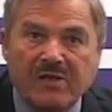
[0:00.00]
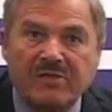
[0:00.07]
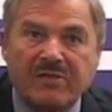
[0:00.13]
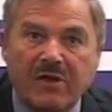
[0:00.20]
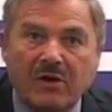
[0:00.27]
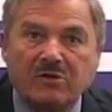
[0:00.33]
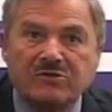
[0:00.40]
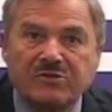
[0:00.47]

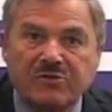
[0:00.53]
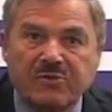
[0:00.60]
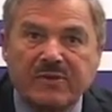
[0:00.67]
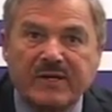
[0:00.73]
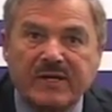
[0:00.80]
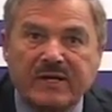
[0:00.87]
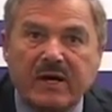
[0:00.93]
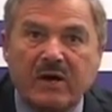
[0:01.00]
Those
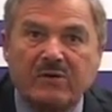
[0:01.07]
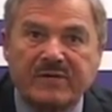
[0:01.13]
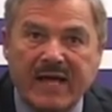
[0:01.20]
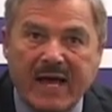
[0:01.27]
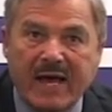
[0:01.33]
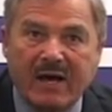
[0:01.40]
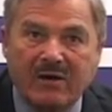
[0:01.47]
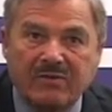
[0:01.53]
3 go
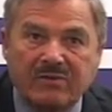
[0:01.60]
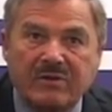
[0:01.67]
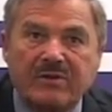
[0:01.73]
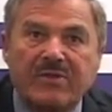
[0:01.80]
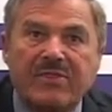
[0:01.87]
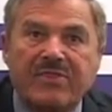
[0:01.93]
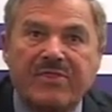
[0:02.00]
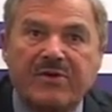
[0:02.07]
down
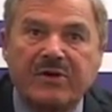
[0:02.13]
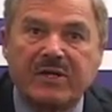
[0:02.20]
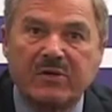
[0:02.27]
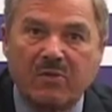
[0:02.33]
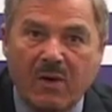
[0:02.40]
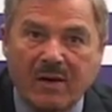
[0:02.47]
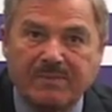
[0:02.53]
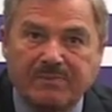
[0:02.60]

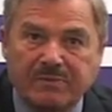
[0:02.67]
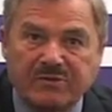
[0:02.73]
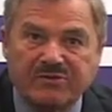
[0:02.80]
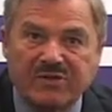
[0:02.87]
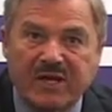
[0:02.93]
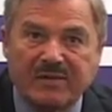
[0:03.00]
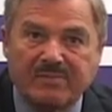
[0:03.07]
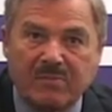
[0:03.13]

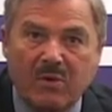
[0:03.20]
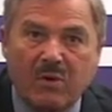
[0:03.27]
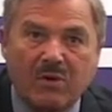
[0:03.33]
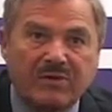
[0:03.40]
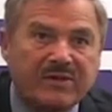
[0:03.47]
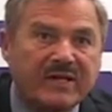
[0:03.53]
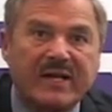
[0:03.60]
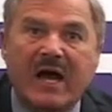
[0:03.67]
31%
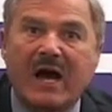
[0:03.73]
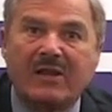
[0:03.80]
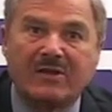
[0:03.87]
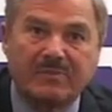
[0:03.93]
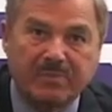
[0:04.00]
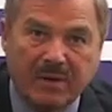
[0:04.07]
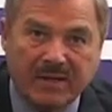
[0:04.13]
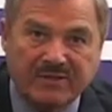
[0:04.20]
more than
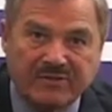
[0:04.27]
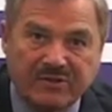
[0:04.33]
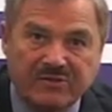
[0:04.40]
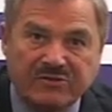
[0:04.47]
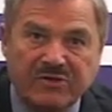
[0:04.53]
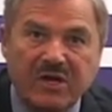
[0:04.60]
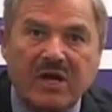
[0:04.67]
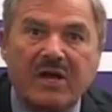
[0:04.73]
other
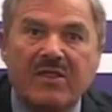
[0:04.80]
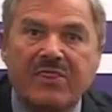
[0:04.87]
places,